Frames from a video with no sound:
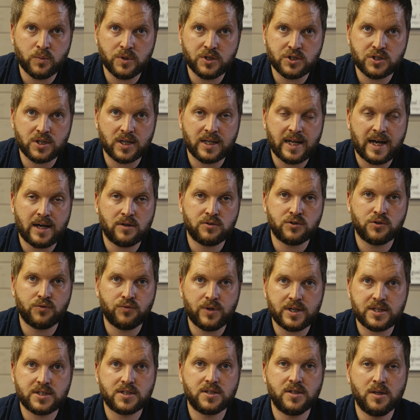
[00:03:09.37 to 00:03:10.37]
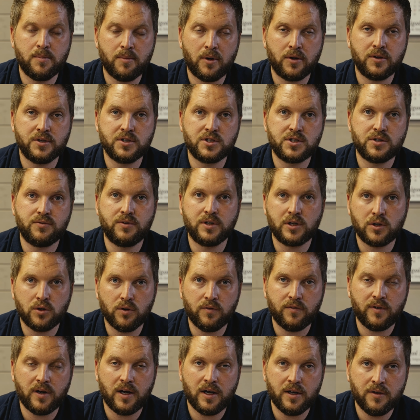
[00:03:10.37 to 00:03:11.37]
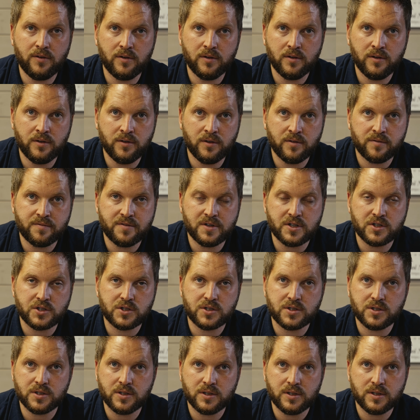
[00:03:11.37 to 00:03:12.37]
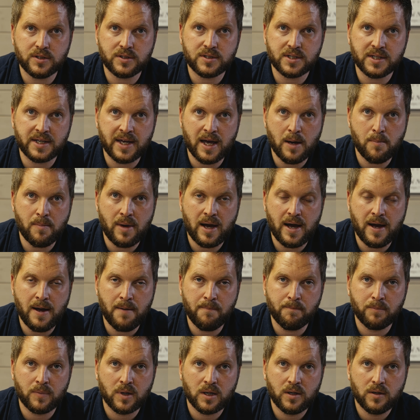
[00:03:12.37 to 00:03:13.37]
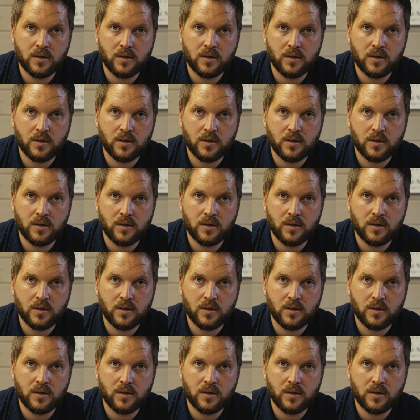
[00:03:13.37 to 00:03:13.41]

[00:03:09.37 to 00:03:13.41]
which allows the rest of the body to recover and the fish to get better.